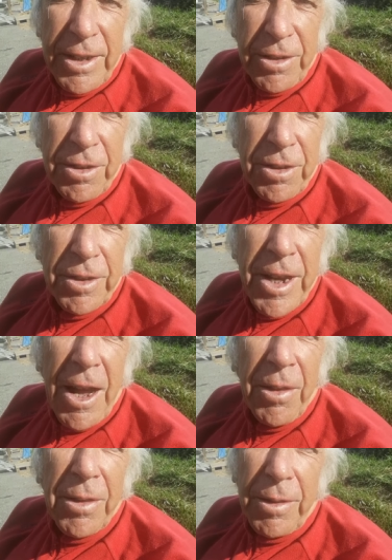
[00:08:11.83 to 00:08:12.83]
It's just
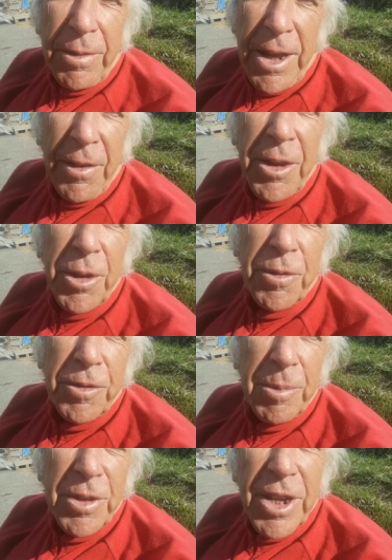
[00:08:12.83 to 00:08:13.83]
down, down the hill
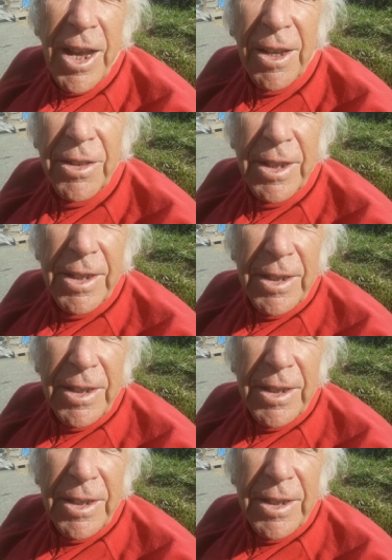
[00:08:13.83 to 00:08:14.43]
from the town